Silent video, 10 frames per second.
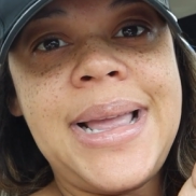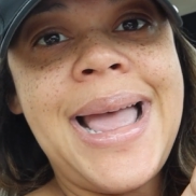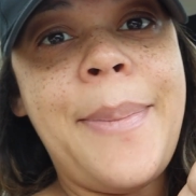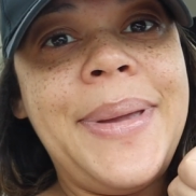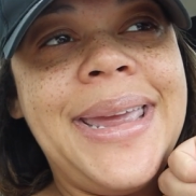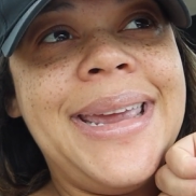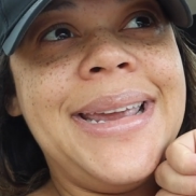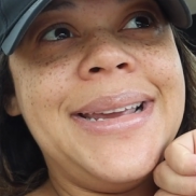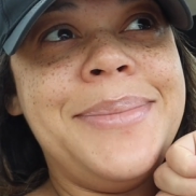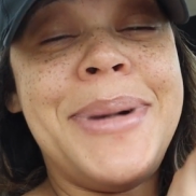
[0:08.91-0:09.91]

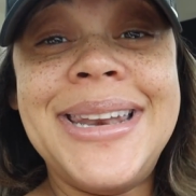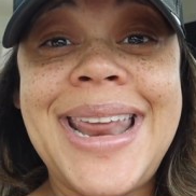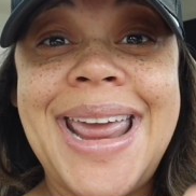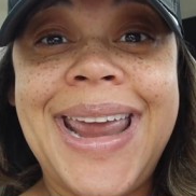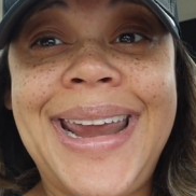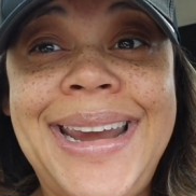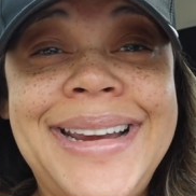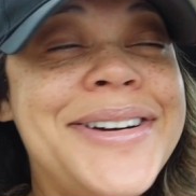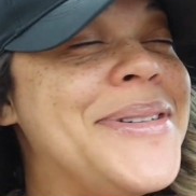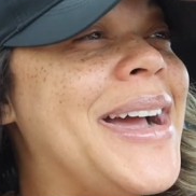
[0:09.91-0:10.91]
Happy
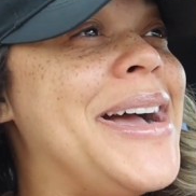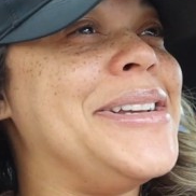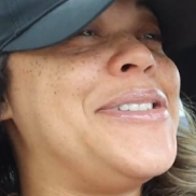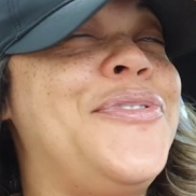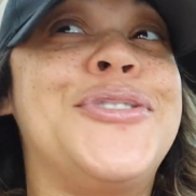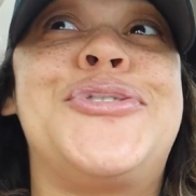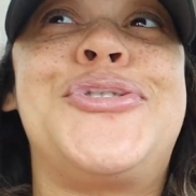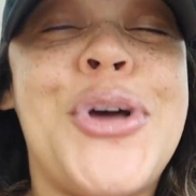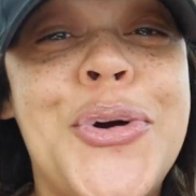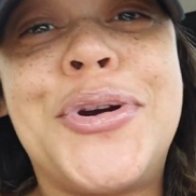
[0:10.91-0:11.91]
Monday. Oh my gosh, it feels
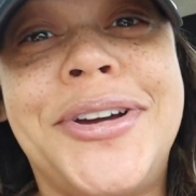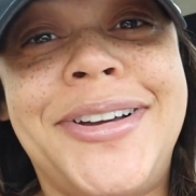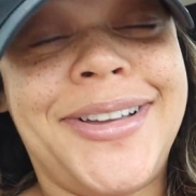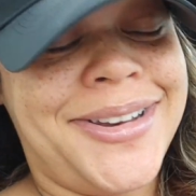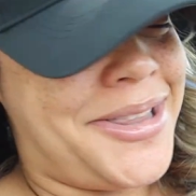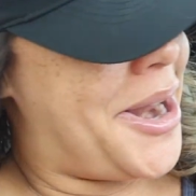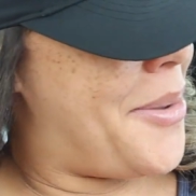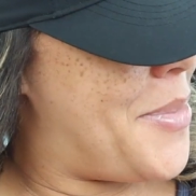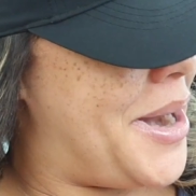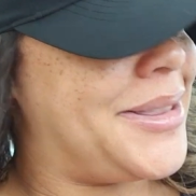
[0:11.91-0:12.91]
so good that
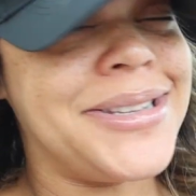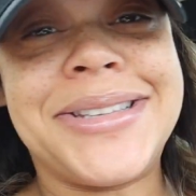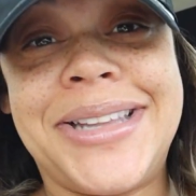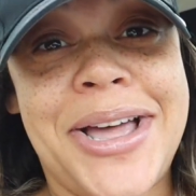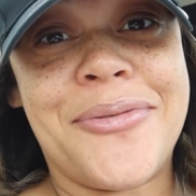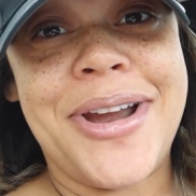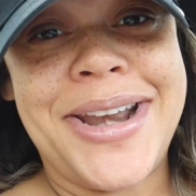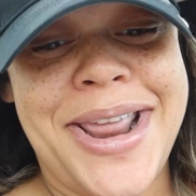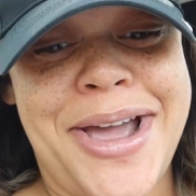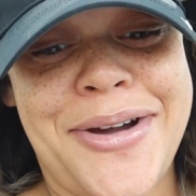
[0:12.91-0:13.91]
I'm not at the salon
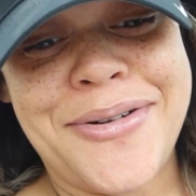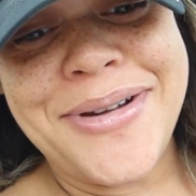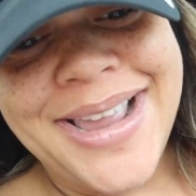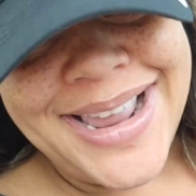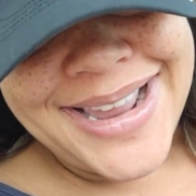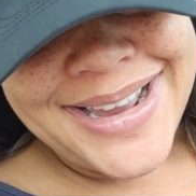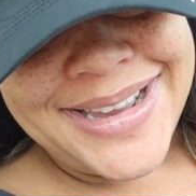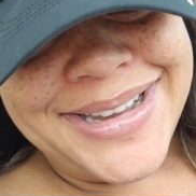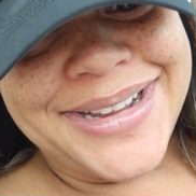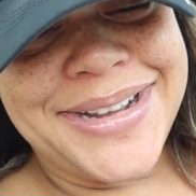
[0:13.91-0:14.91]
right now.
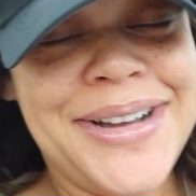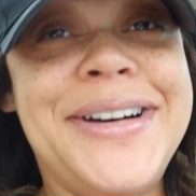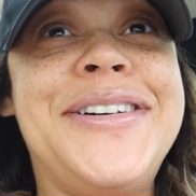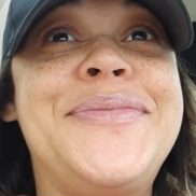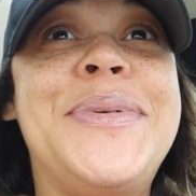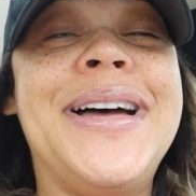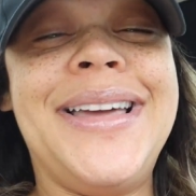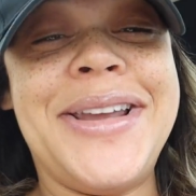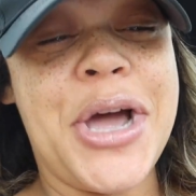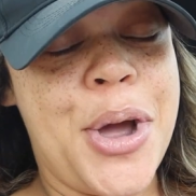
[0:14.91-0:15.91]
Uh,
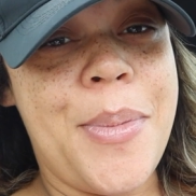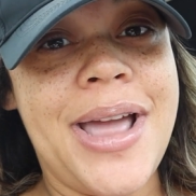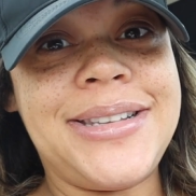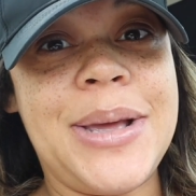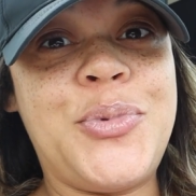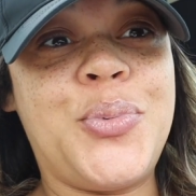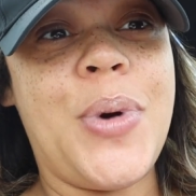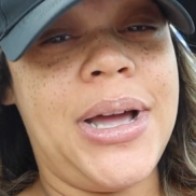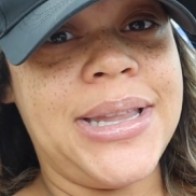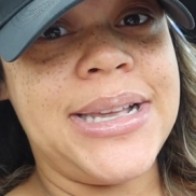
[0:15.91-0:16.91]
but um, I slept
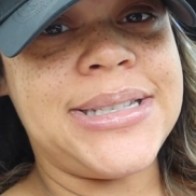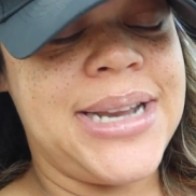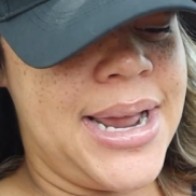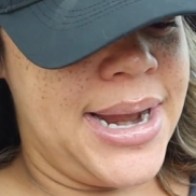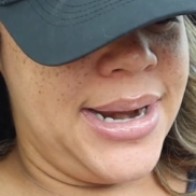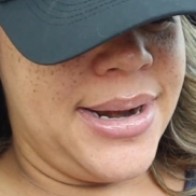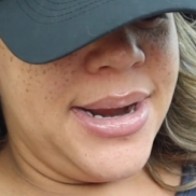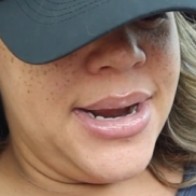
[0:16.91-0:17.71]
well last night.